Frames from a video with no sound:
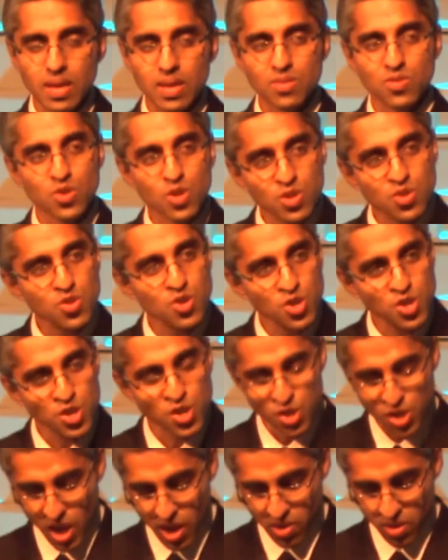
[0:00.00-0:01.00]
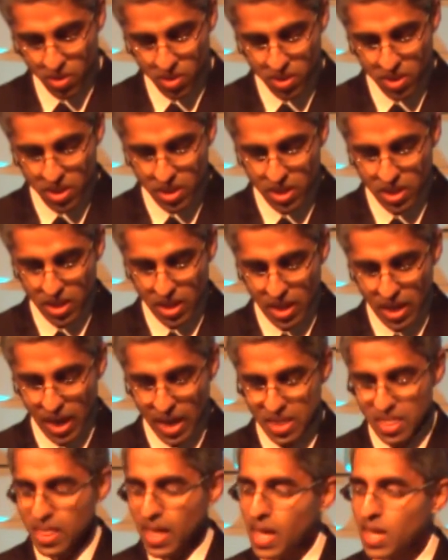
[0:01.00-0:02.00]
As your Surgeon General, I
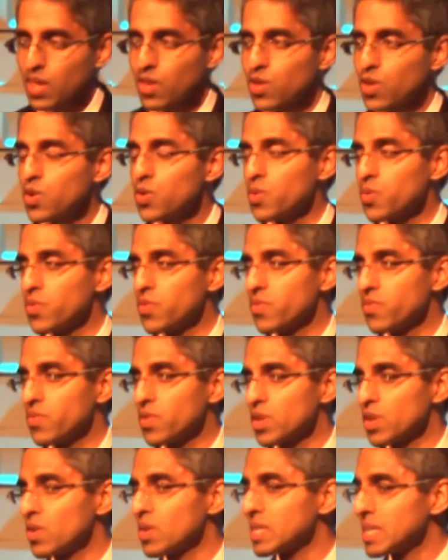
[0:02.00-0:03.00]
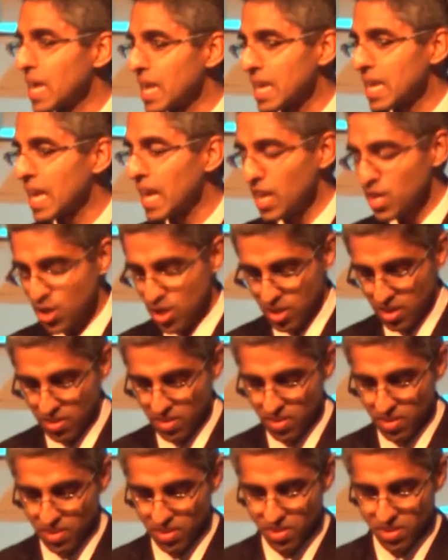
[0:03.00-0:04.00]
thank you for your dedication
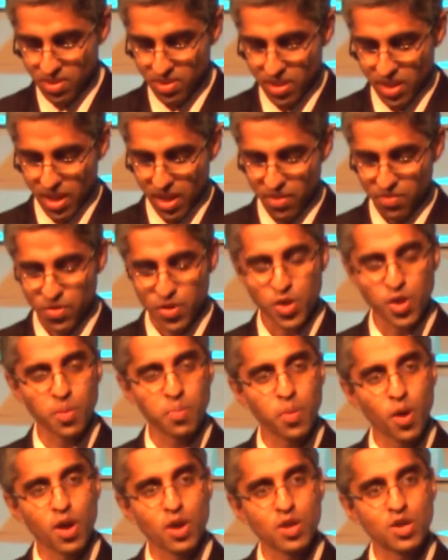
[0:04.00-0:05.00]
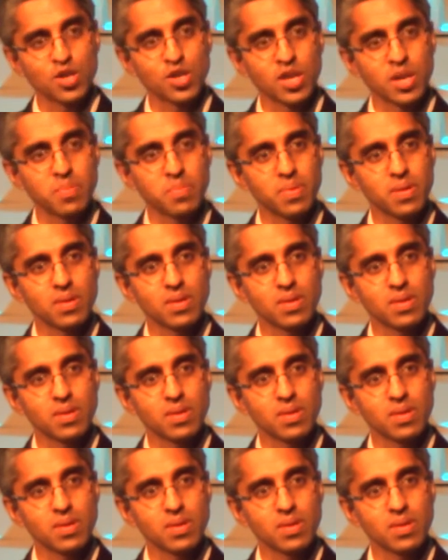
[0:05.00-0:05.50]
and for your partnership.